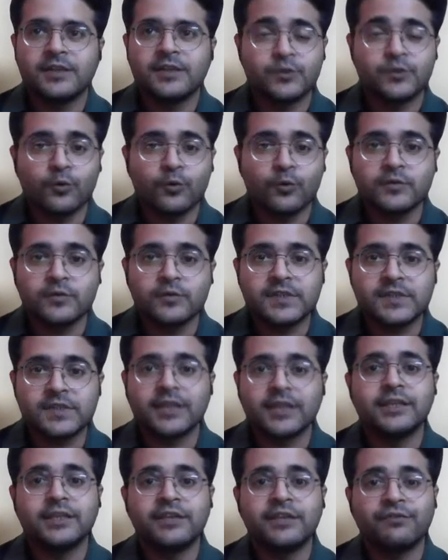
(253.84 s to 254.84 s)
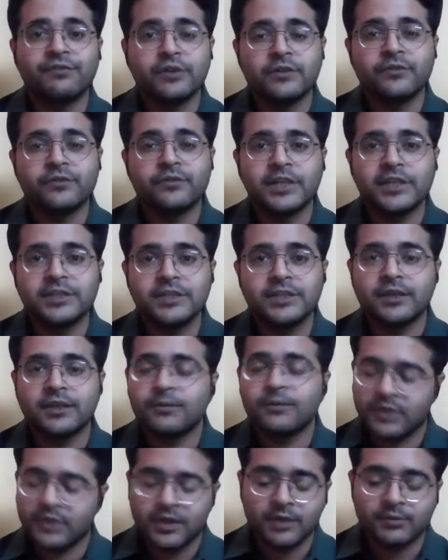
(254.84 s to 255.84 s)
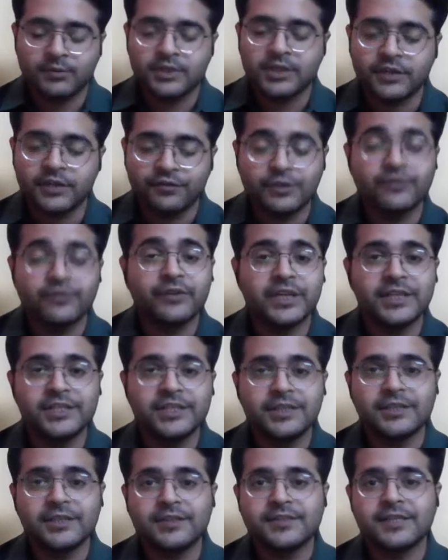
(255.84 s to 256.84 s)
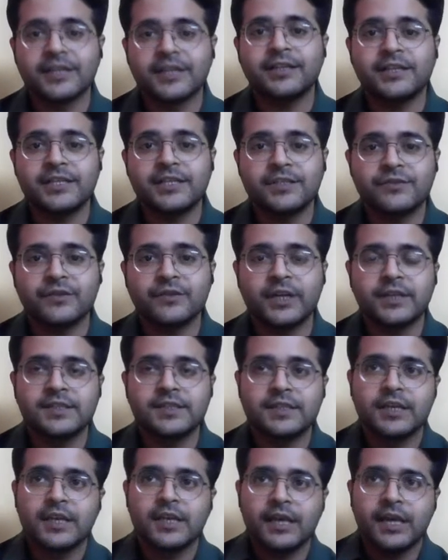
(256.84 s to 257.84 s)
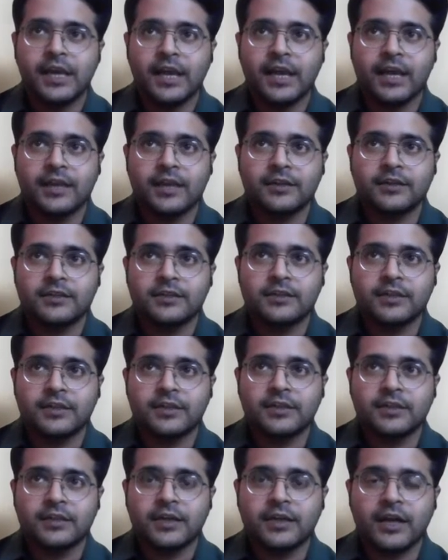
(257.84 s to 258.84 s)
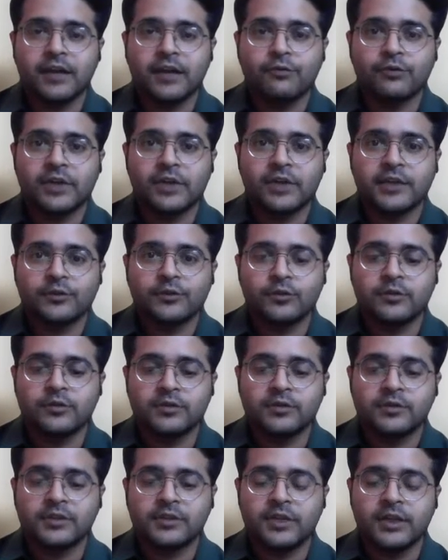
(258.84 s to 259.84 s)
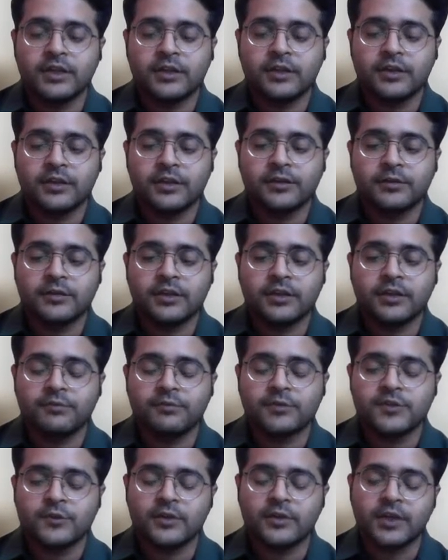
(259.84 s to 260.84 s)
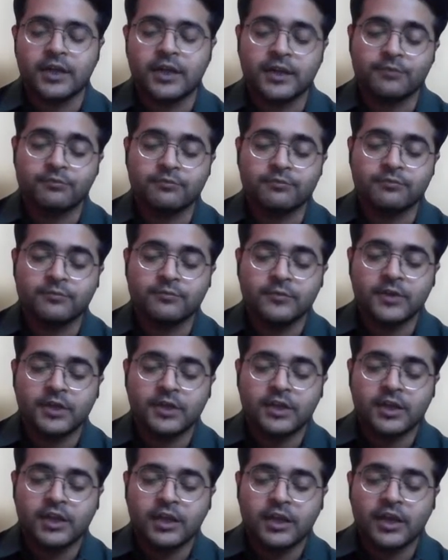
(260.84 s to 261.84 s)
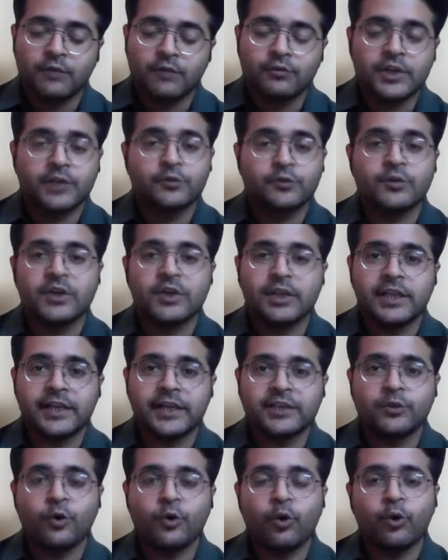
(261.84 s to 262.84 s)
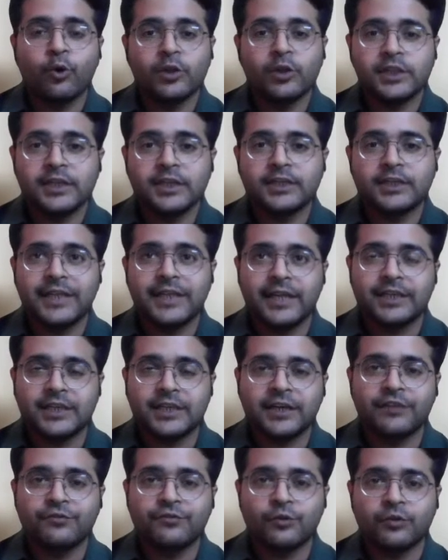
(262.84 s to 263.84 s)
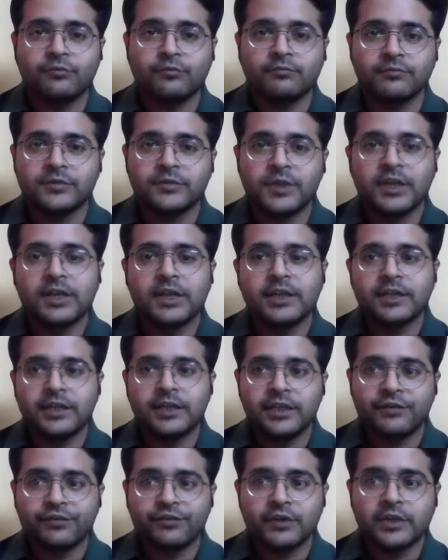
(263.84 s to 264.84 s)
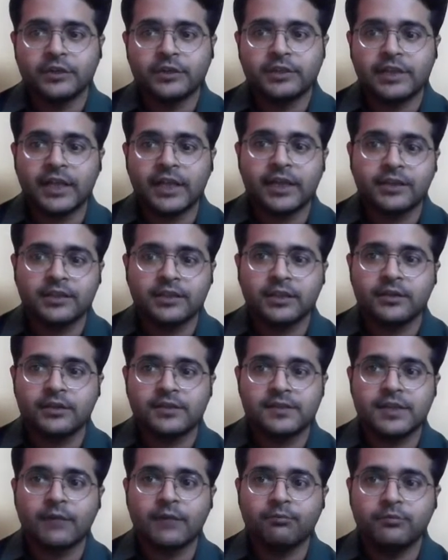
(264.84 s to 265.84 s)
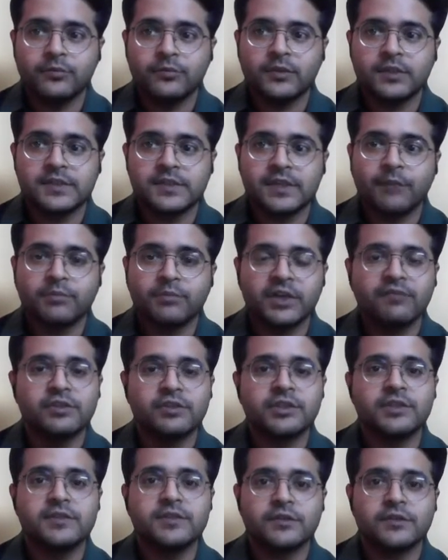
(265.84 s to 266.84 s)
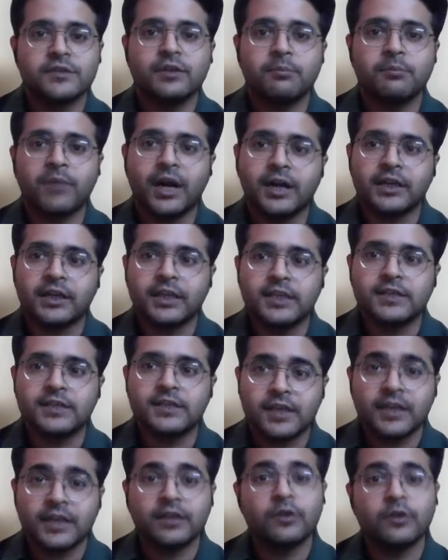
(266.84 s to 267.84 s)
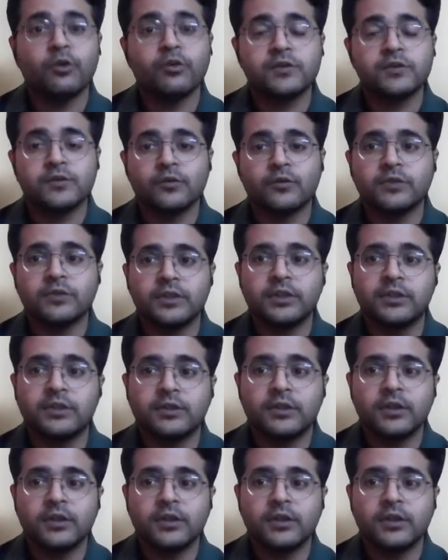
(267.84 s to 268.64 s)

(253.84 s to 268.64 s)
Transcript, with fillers: zones and different religion um, i mean different regions and districts and uh, i would like the i'm sorry i'm I would like to collect all the data from different like the sub subdivisions of the parties and also